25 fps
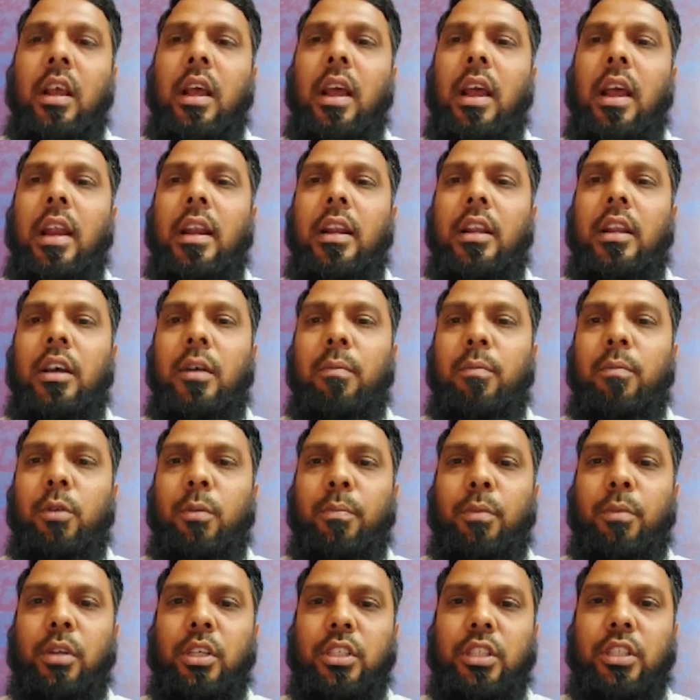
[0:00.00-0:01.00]
And
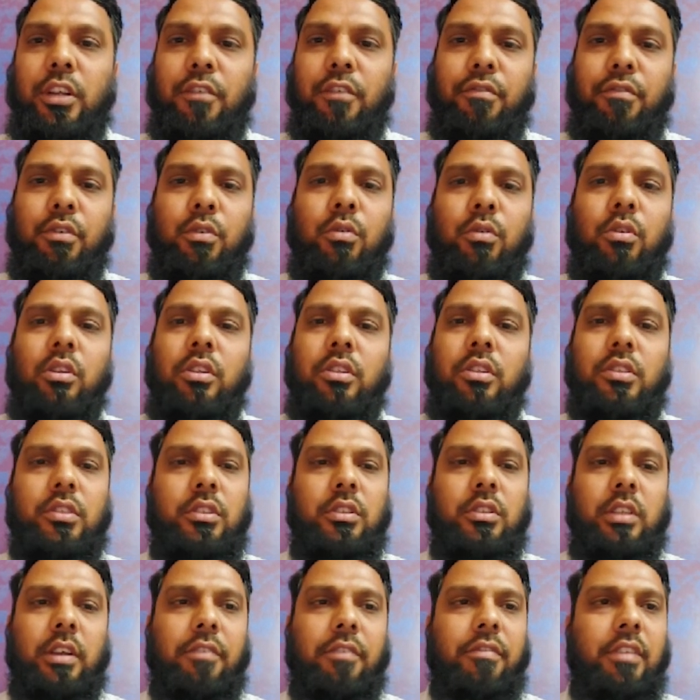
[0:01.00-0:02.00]
propulsion fuels,
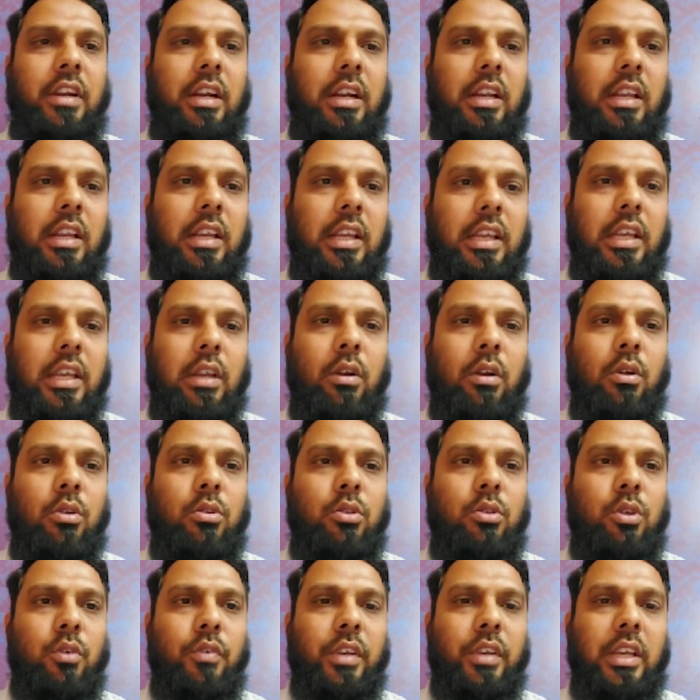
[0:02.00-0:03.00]
definitely here
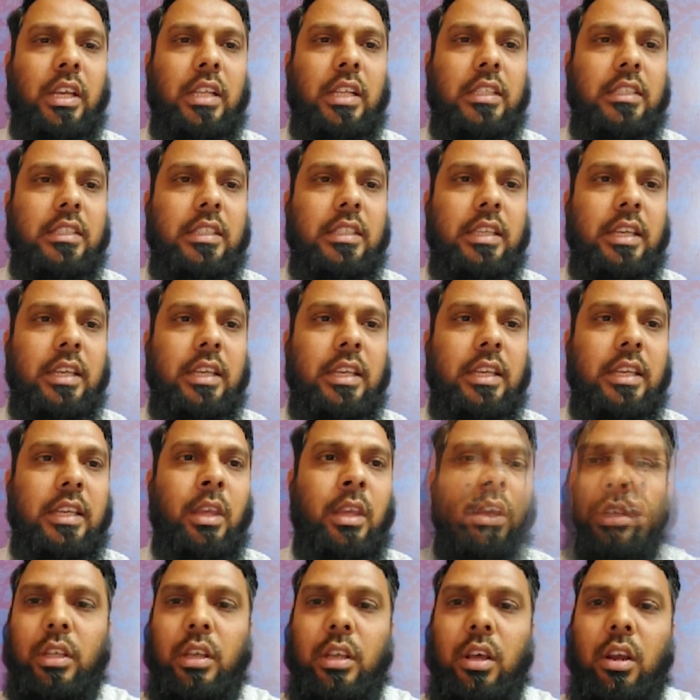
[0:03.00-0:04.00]
also we can see
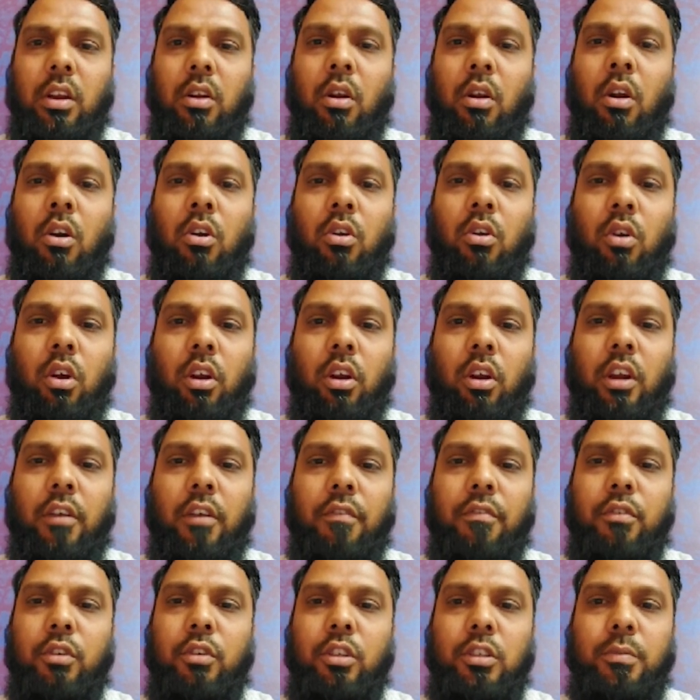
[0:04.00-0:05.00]
they are not rocket
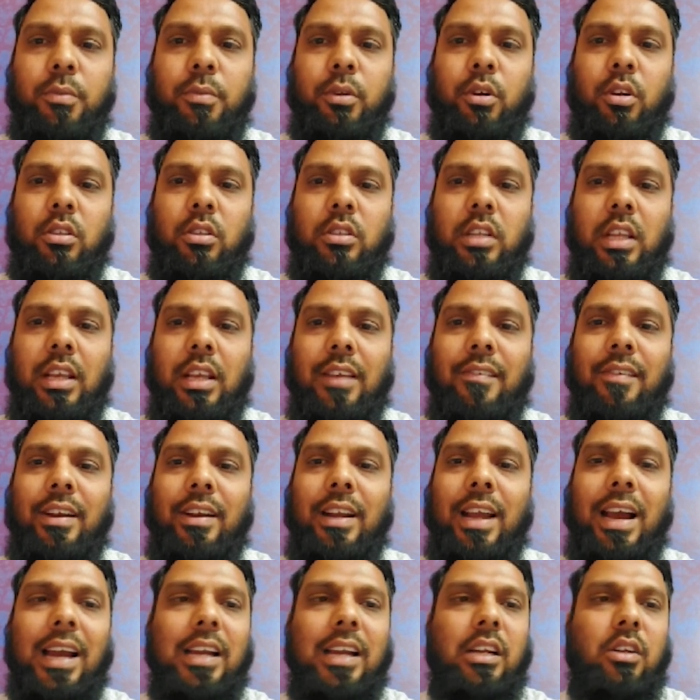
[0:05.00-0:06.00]
fuels, because
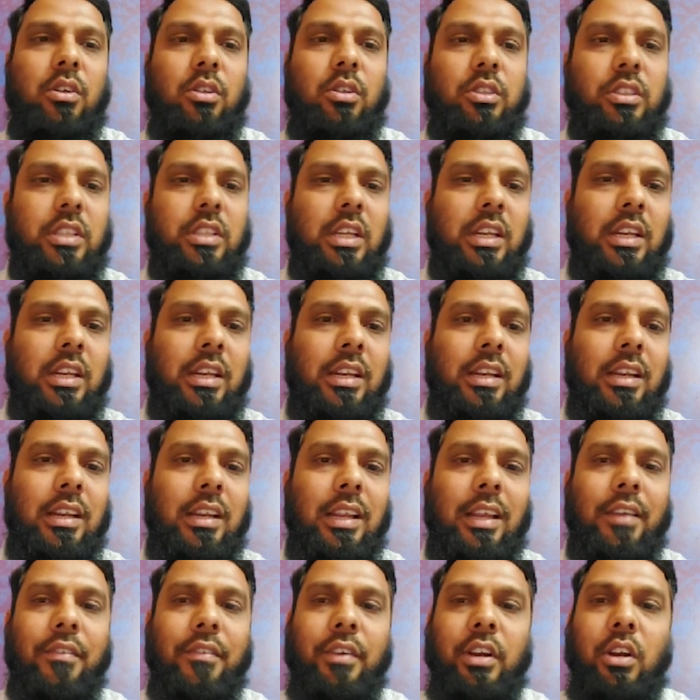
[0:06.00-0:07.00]
liquid hydrogen,
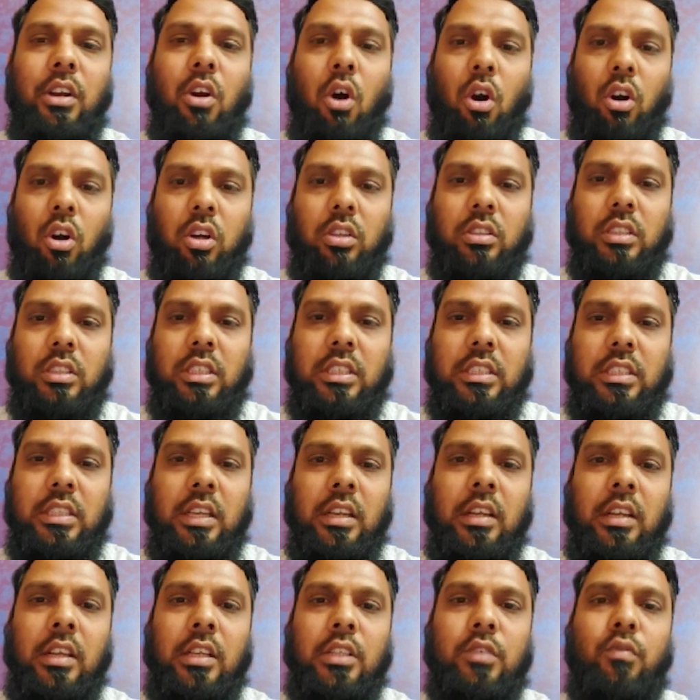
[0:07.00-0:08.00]
liquid
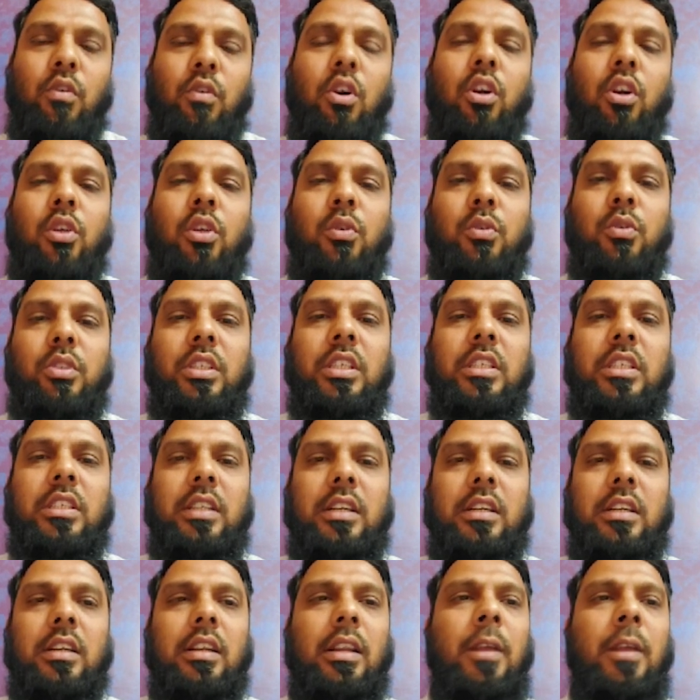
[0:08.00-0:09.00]
oxygen is what you see
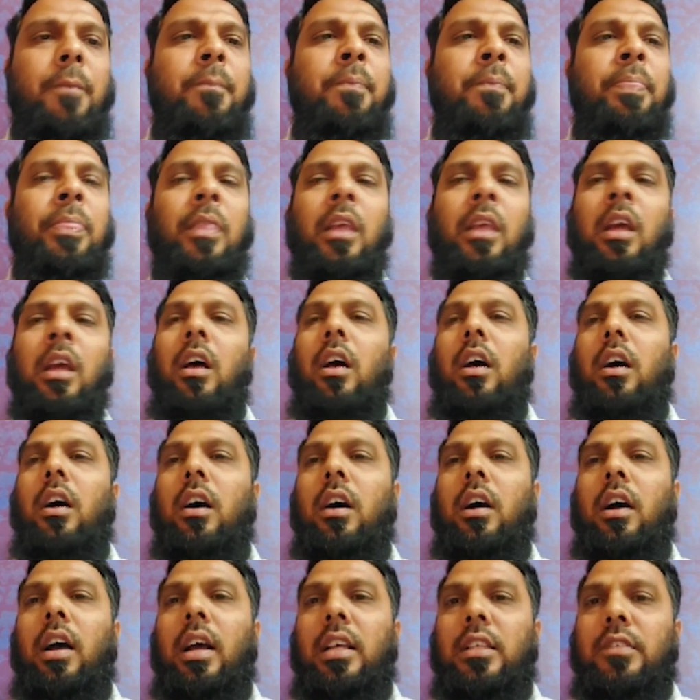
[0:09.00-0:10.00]
generally
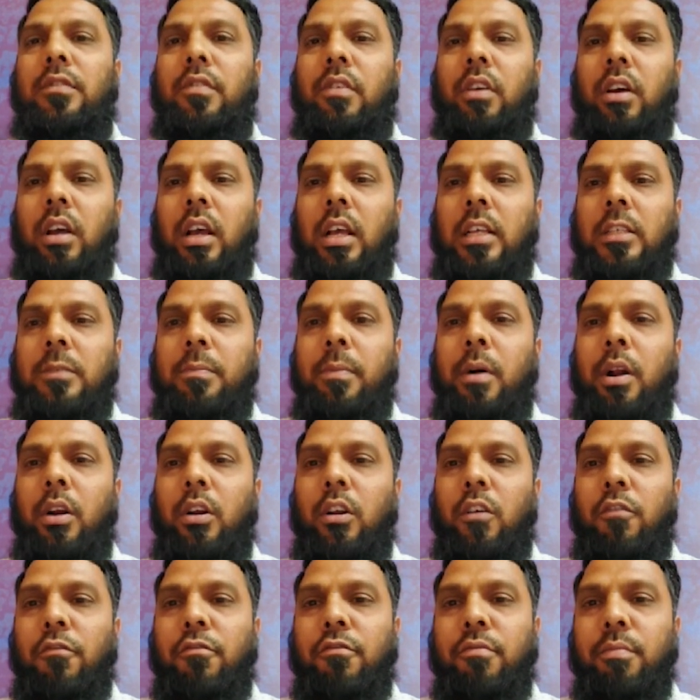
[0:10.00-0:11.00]
as far as
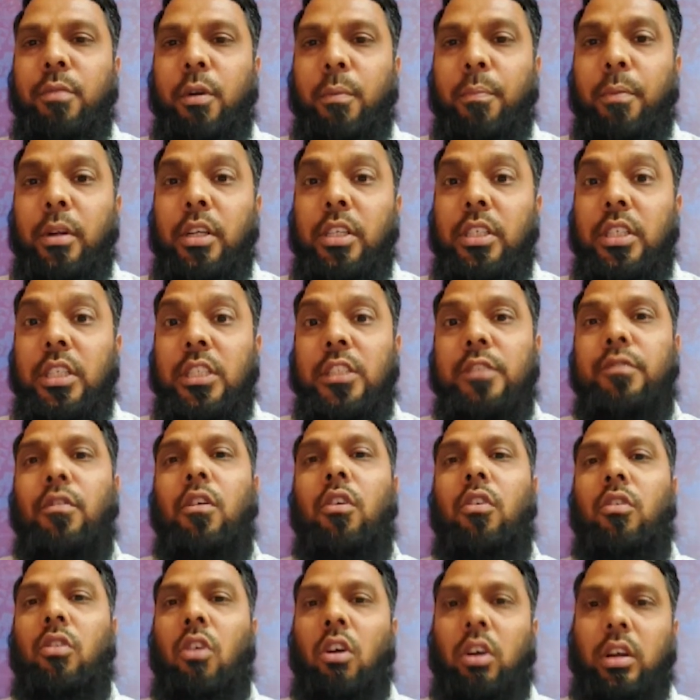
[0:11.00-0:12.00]
part of propulsions
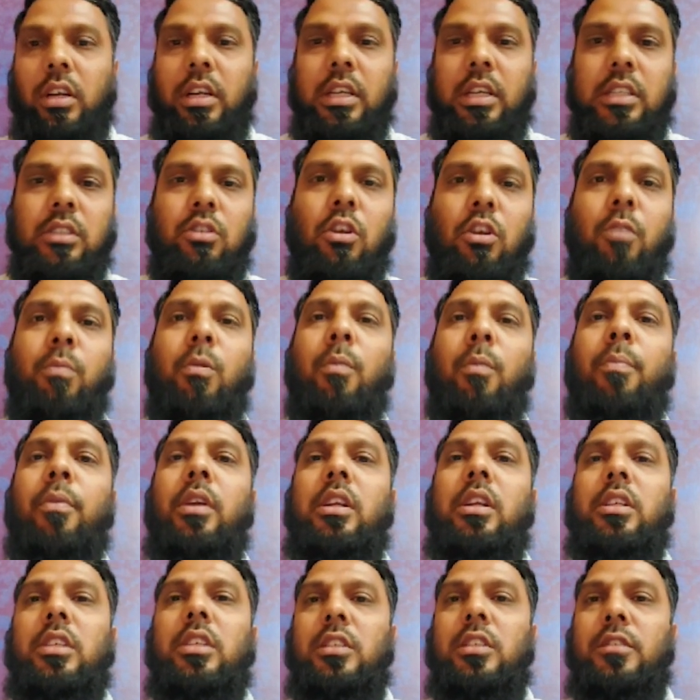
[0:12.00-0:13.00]
for rockets or
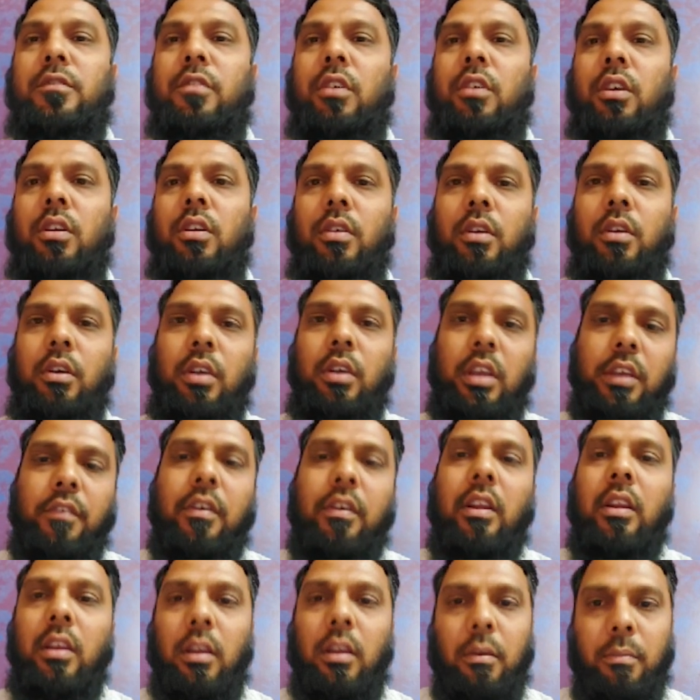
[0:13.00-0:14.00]
propulsions for
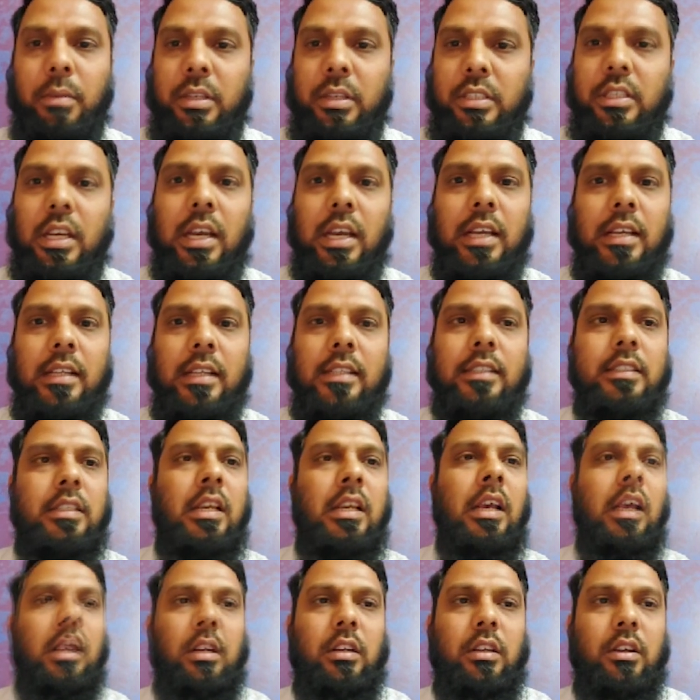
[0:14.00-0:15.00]
even missiles
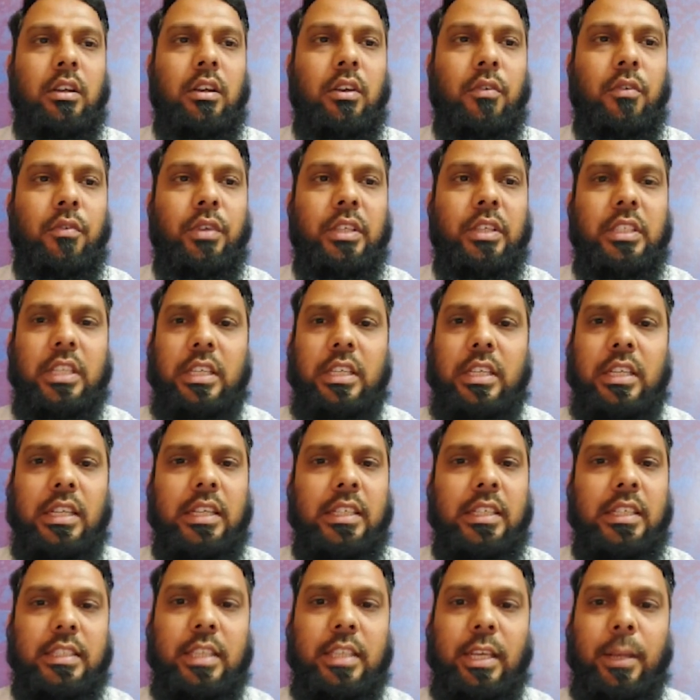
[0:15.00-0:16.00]
that we
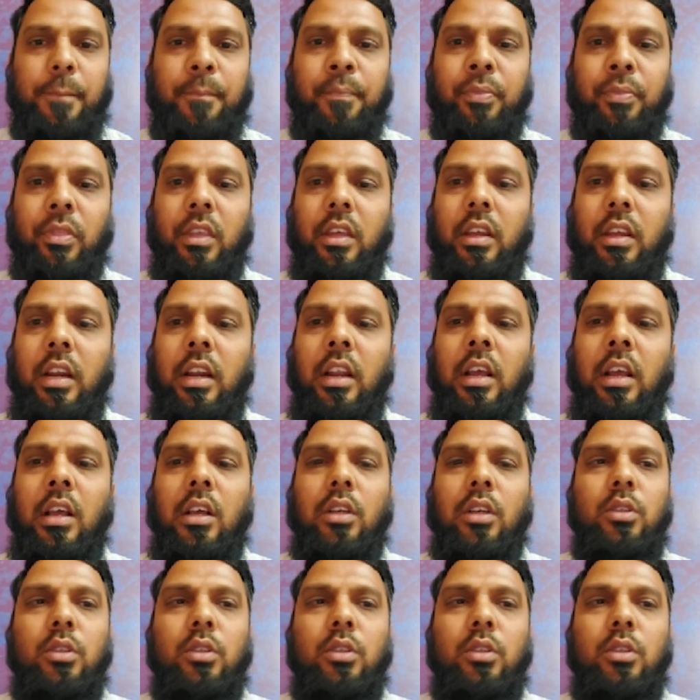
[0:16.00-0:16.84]
generally see, right?